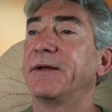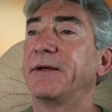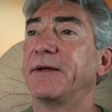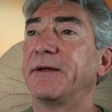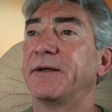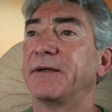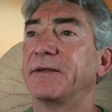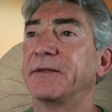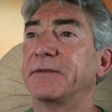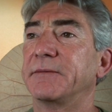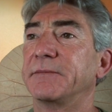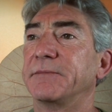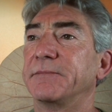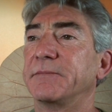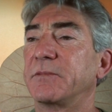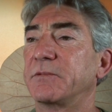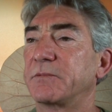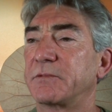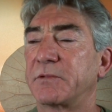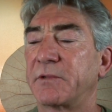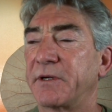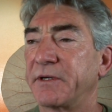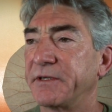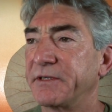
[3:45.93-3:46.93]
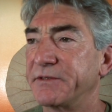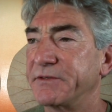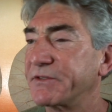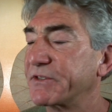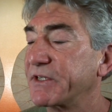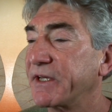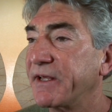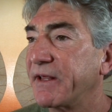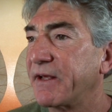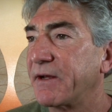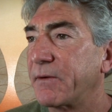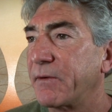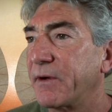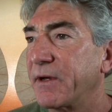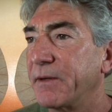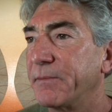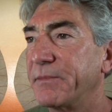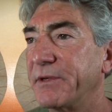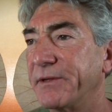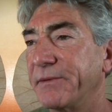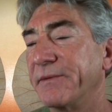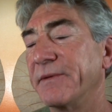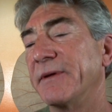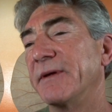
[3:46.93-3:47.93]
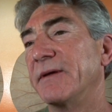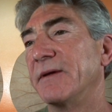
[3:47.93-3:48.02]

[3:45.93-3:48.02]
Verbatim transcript: Um, or I didn't say that right, but